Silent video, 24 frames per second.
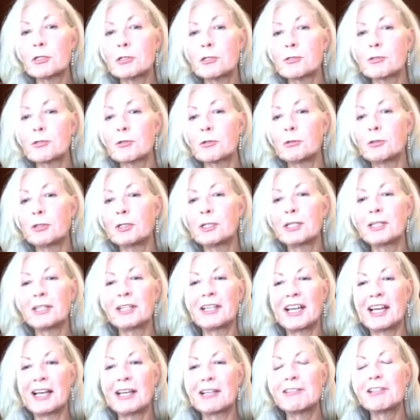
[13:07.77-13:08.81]
and
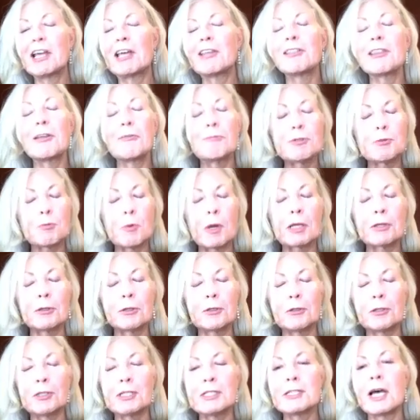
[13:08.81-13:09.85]
certainly that was
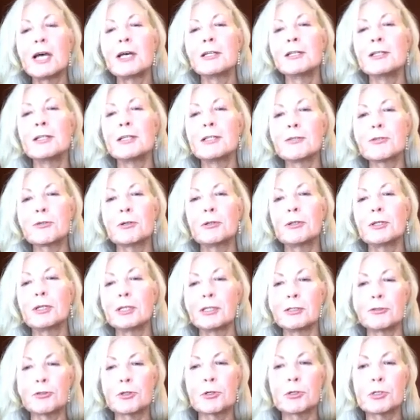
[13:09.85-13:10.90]
regularly done, and certainly
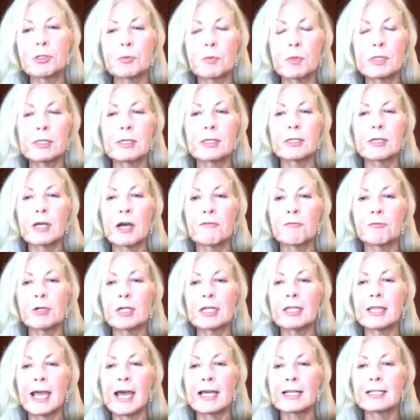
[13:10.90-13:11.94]
insurance wasn't
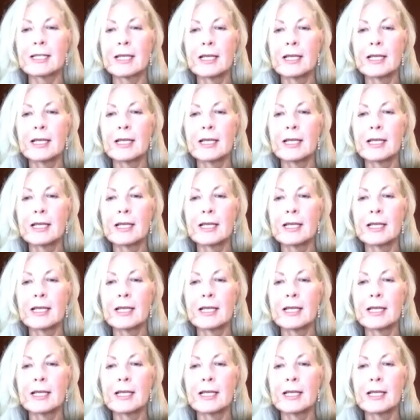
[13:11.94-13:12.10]
covering that.